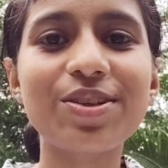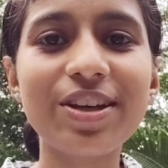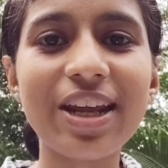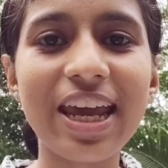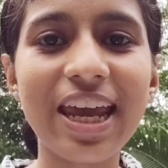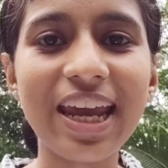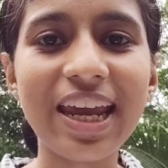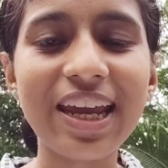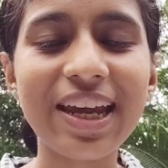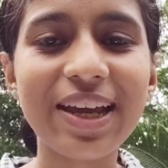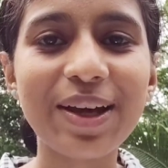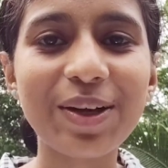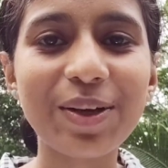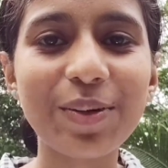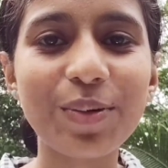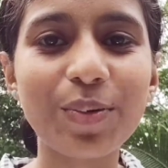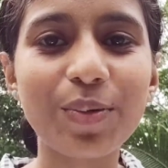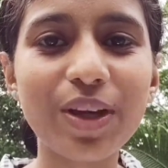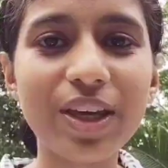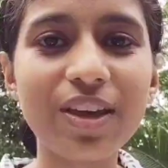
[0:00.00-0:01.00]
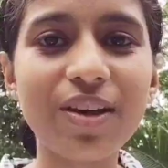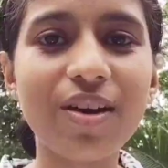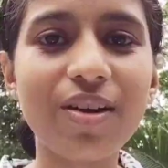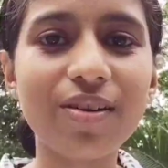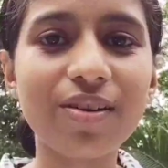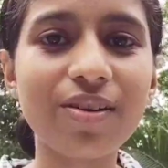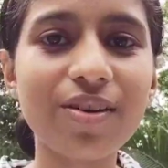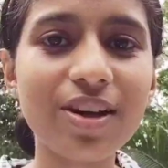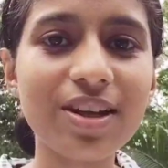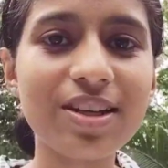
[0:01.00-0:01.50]
today we
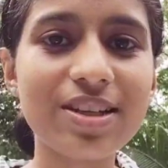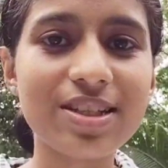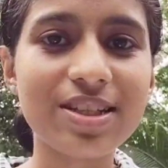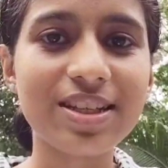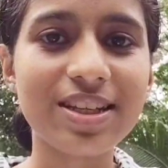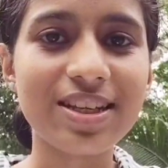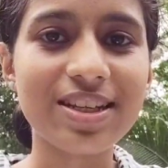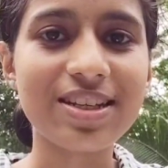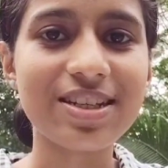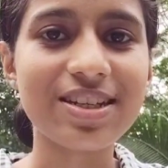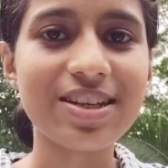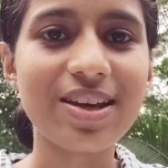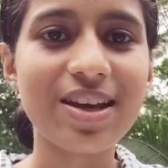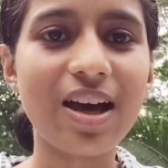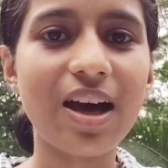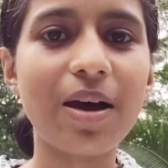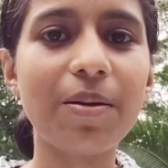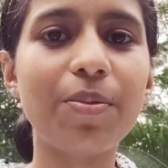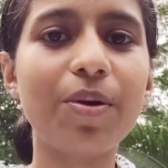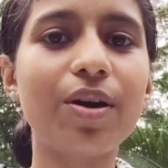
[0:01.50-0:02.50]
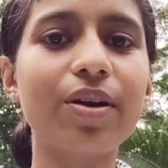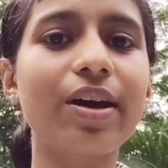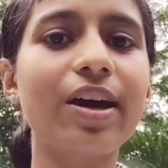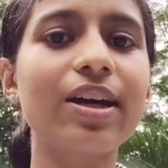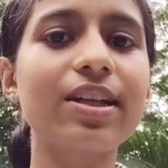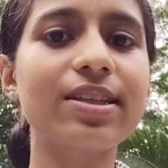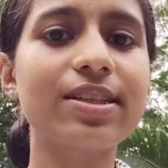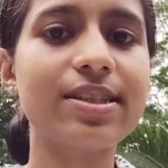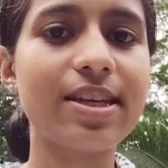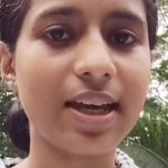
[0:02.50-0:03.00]
are gonna discuss about
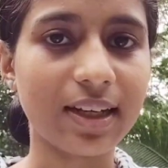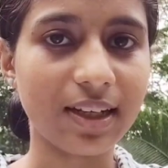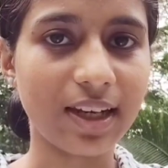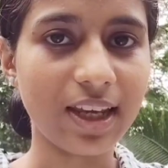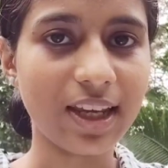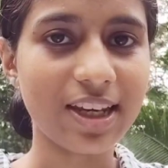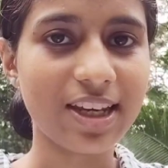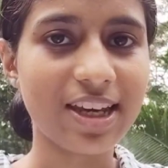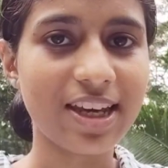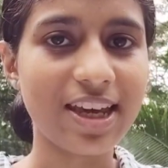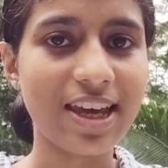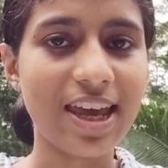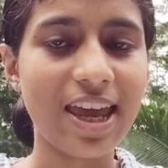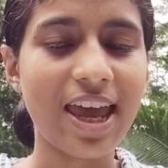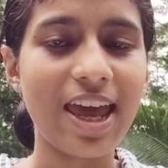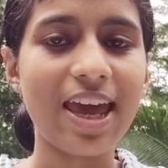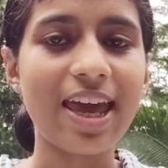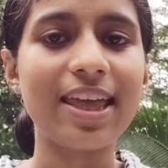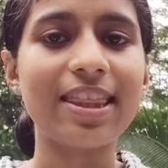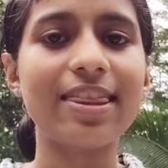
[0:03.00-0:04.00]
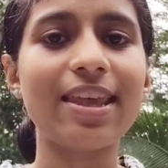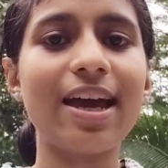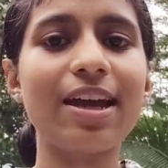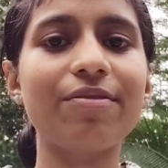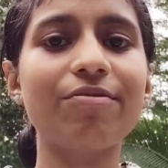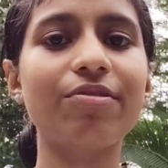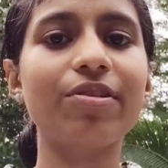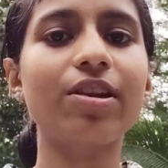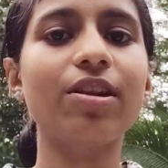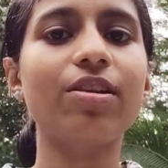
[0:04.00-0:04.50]
a technique
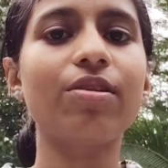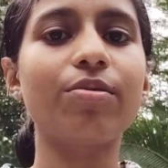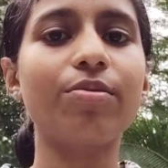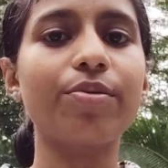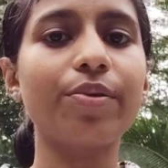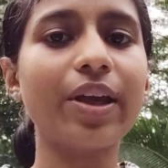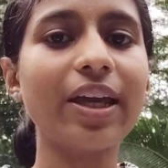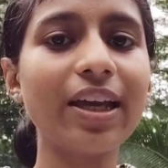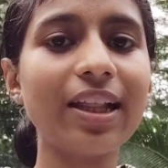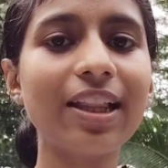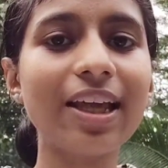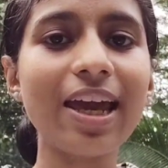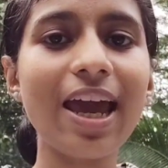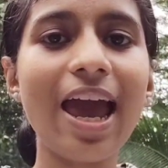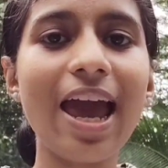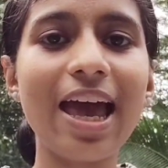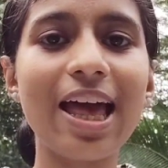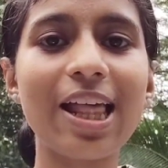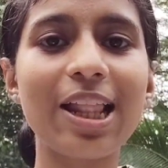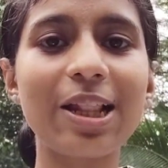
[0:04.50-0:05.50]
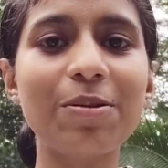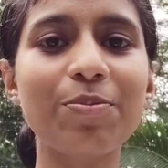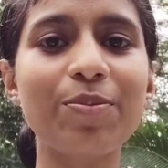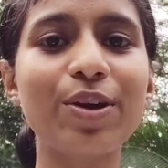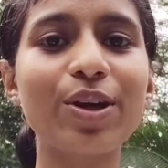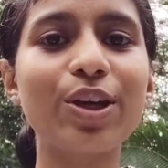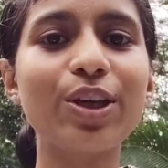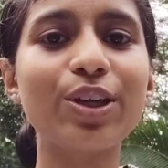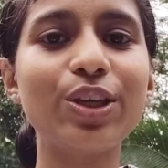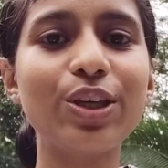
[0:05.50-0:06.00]
that will really help
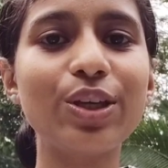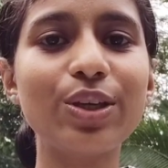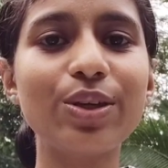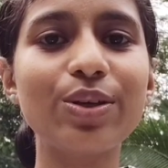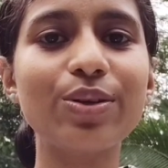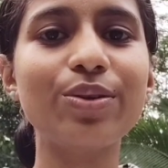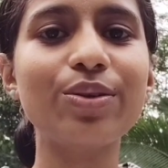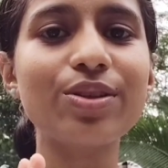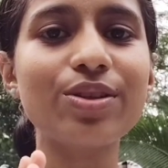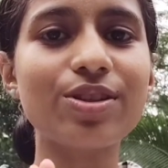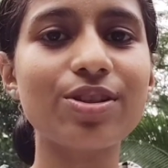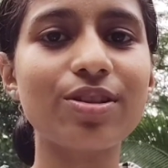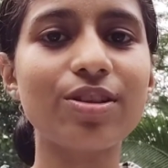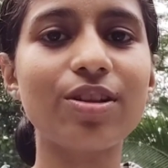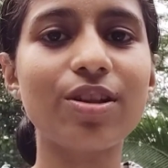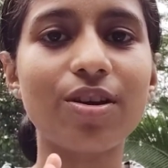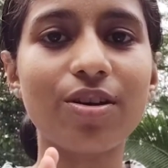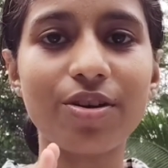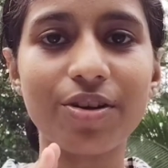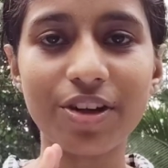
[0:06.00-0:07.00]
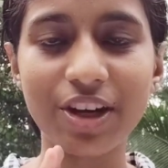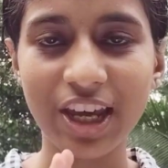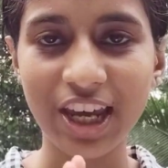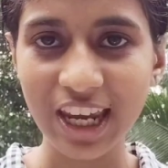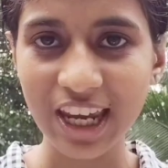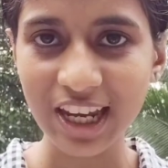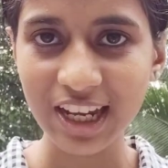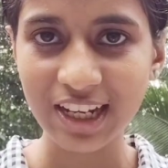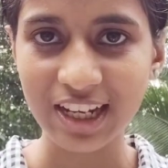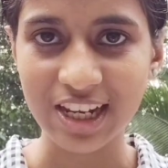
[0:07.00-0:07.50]
you to learn
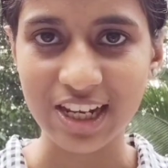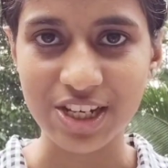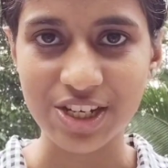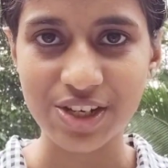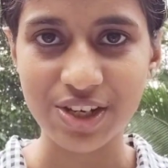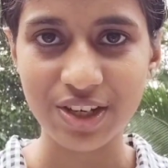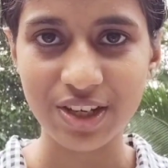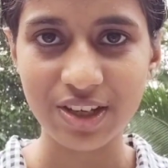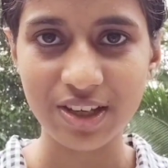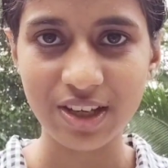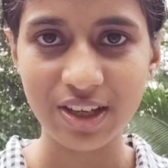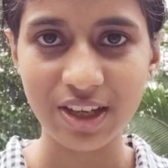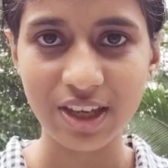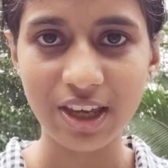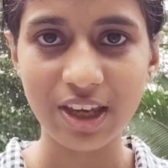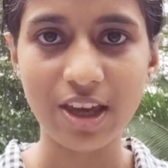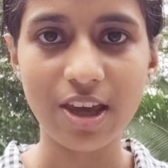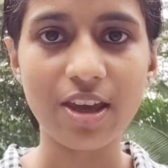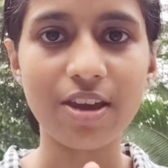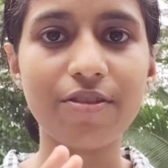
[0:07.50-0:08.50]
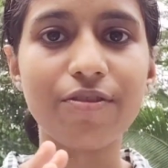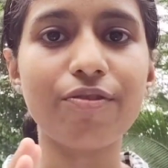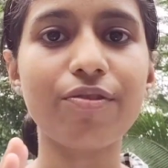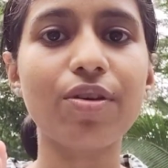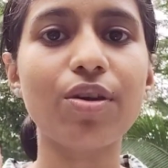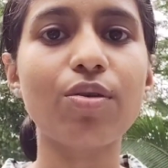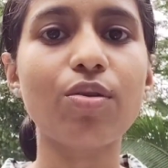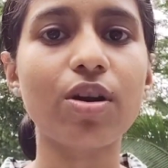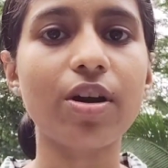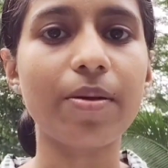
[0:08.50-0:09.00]
English if
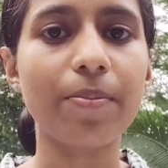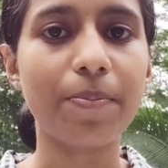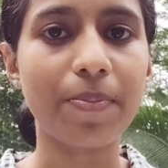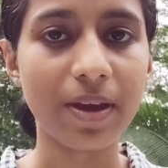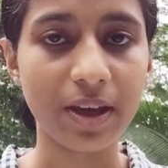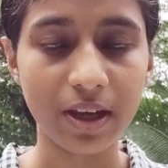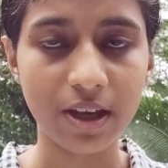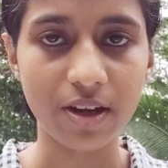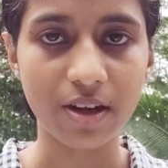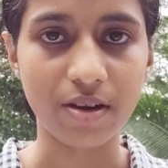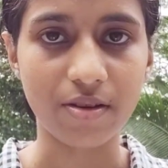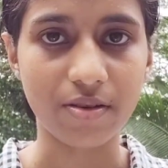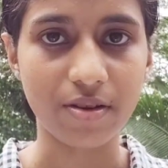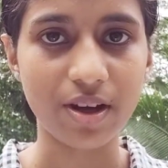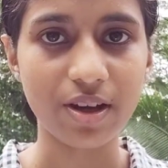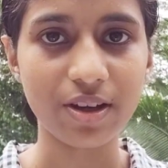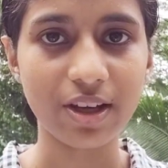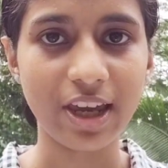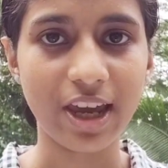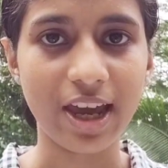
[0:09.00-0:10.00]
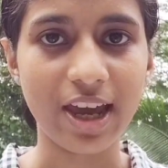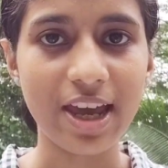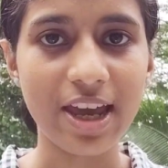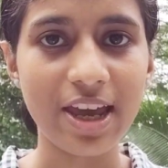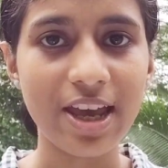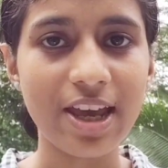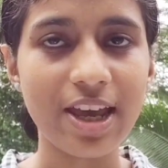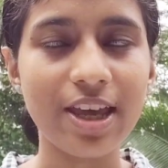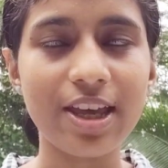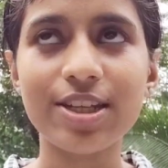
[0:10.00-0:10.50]
you're a beginner. Okay,
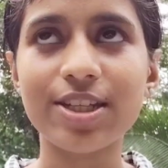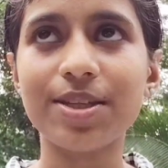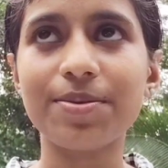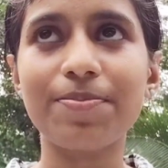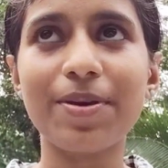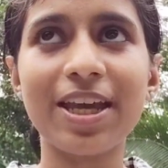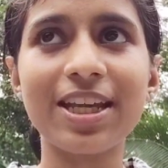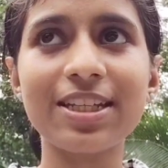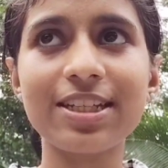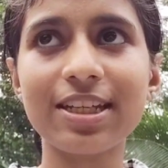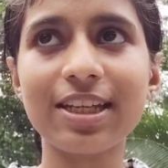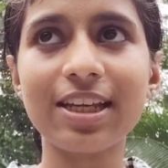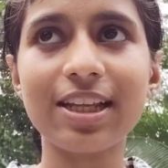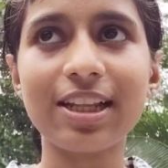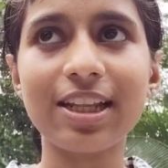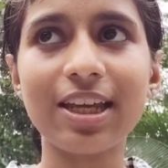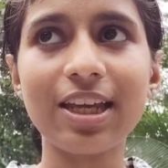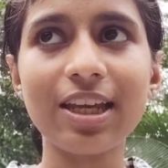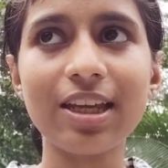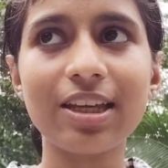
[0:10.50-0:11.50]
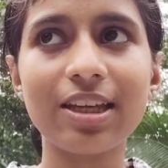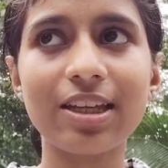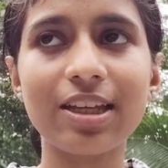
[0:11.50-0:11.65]
so basically